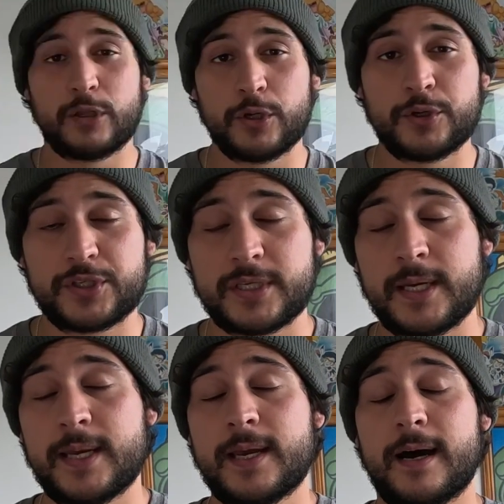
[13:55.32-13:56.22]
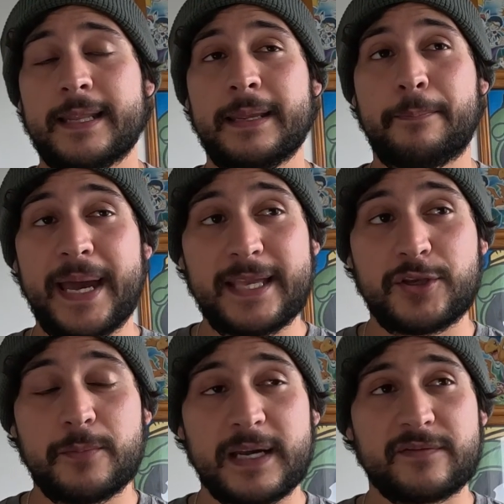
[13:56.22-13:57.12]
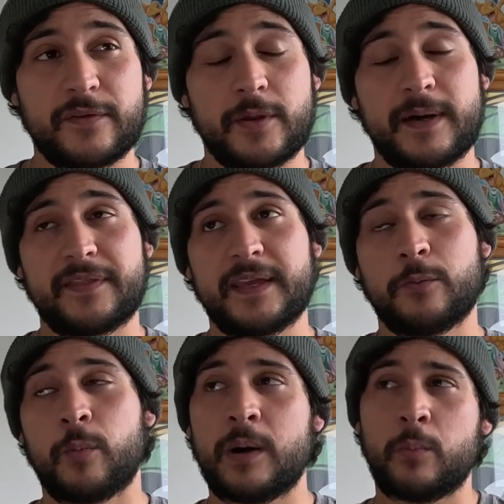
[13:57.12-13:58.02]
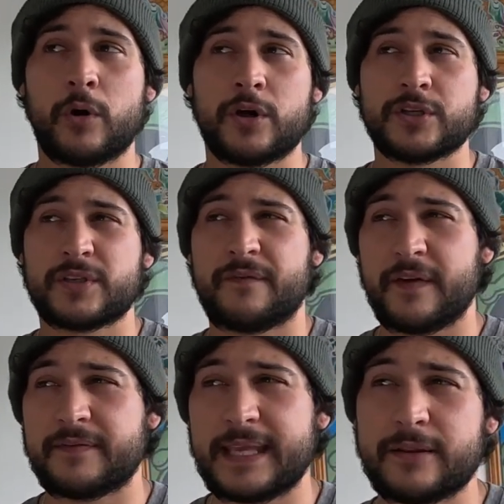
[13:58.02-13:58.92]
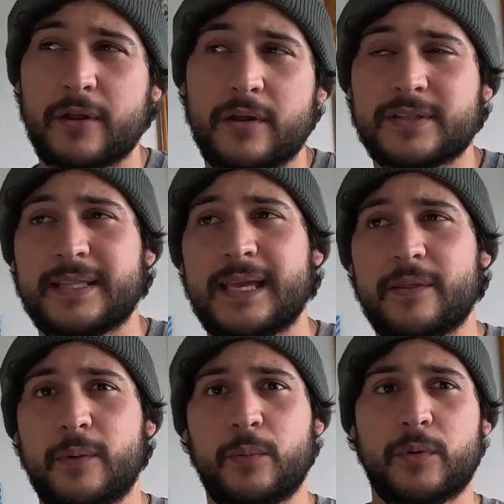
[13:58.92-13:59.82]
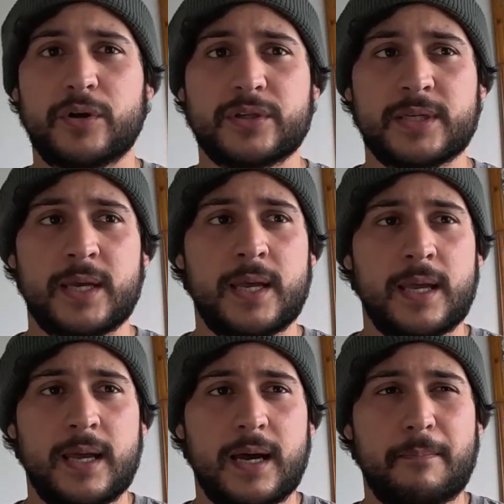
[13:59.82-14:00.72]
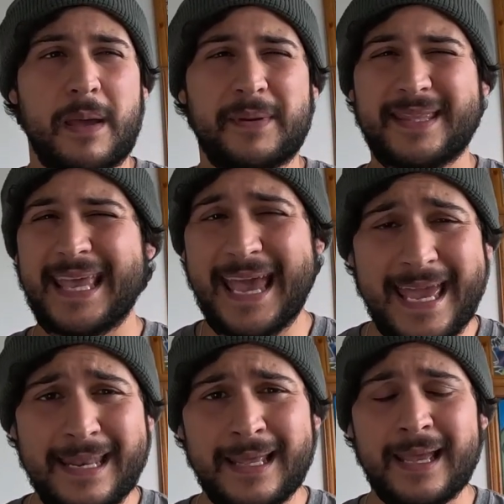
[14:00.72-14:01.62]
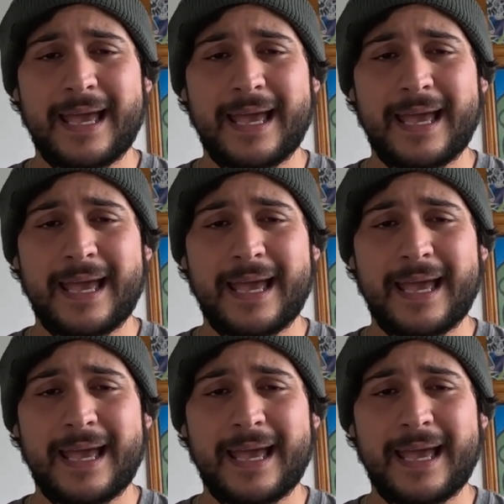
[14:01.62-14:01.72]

loose. I didn't pay too much for them. I think one was $15 and the other one was maybe 10